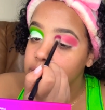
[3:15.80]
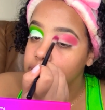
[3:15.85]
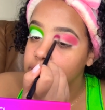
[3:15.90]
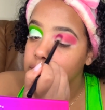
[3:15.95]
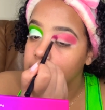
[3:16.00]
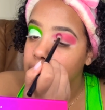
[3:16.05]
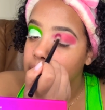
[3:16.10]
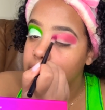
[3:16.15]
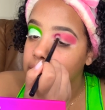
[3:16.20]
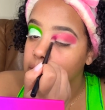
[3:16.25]
here
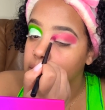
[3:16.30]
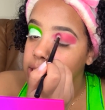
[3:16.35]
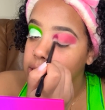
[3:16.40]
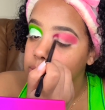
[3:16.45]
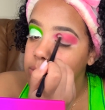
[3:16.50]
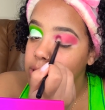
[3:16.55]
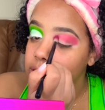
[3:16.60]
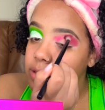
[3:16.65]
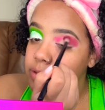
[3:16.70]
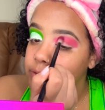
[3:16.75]
like,
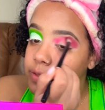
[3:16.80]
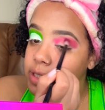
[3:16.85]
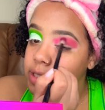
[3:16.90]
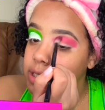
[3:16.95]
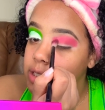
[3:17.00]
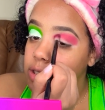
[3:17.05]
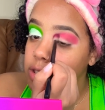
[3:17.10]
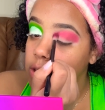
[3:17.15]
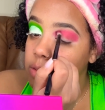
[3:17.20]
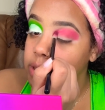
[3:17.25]
what the fuck
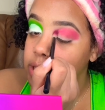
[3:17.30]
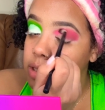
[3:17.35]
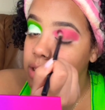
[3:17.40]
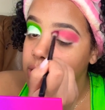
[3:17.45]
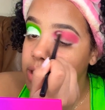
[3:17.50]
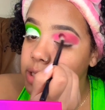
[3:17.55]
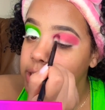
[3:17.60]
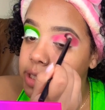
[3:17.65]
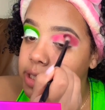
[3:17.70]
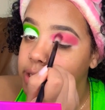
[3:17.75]
is going
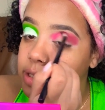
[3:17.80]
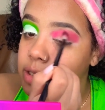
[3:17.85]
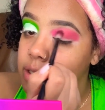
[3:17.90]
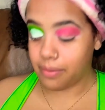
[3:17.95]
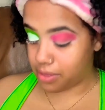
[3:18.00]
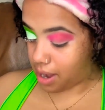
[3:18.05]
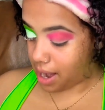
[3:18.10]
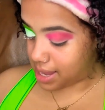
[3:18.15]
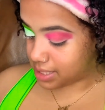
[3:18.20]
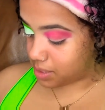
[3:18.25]
on here?
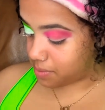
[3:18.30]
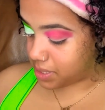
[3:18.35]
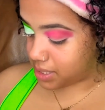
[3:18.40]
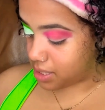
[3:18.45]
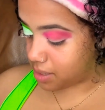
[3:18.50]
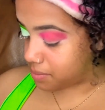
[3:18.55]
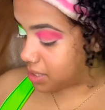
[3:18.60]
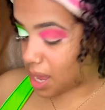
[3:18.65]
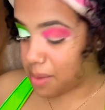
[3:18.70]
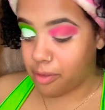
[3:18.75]
There has to be
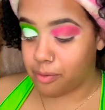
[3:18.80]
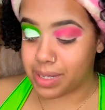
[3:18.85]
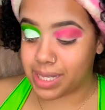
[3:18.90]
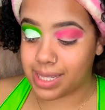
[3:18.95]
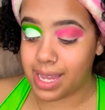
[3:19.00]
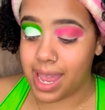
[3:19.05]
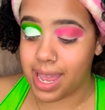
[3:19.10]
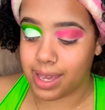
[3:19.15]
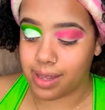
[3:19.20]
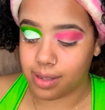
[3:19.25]
some type of
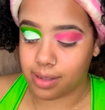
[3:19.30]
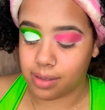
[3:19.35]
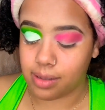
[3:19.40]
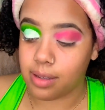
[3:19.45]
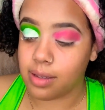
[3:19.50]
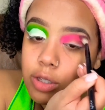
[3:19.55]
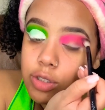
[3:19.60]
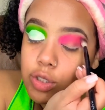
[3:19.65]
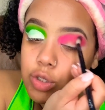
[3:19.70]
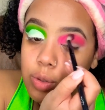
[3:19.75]
mistake.
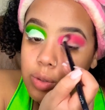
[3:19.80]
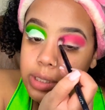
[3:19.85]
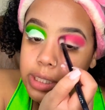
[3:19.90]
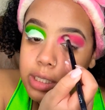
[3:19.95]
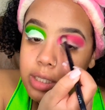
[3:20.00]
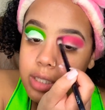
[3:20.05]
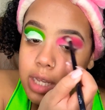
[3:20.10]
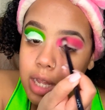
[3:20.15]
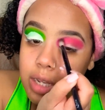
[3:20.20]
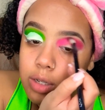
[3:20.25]

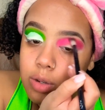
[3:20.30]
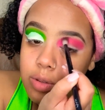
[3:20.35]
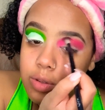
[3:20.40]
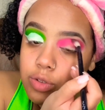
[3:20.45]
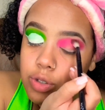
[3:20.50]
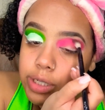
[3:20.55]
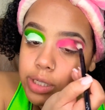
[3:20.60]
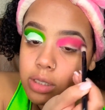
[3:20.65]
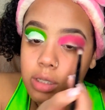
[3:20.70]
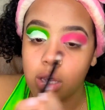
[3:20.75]
Shorties, y'all know the
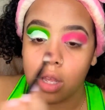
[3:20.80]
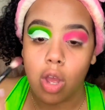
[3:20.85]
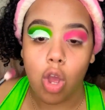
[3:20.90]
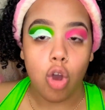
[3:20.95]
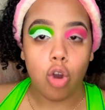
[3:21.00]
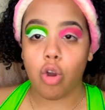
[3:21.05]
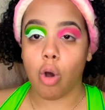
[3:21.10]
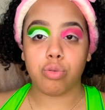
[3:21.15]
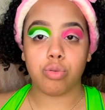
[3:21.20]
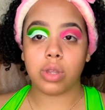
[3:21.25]
drill.
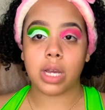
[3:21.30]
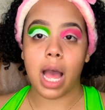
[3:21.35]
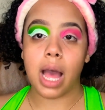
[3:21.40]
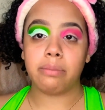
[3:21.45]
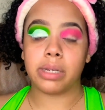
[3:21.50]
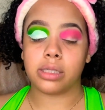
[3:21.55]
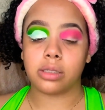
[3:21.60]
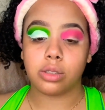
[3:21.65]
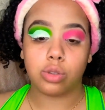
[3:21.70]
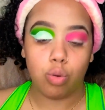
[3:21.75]
Go through the
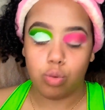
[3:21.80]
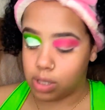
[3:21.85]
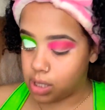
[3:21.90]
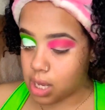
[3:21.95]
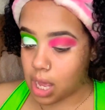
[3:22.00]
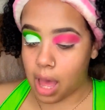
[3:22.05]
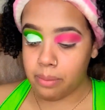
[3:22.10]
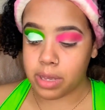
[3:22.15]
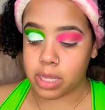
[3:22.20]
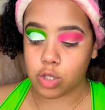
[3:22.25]
comments. Who's in the
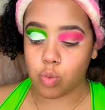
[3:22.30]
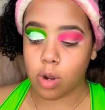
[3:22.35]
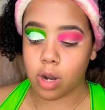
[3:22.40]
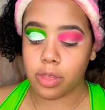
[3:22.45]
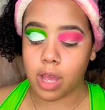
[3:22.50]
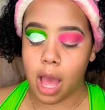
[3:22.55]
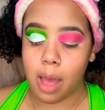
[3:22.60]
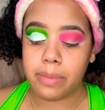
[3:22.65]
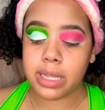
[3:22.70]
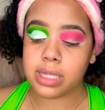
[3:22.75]
comments? What are the
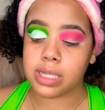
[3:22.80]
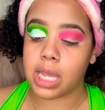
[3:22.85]
comments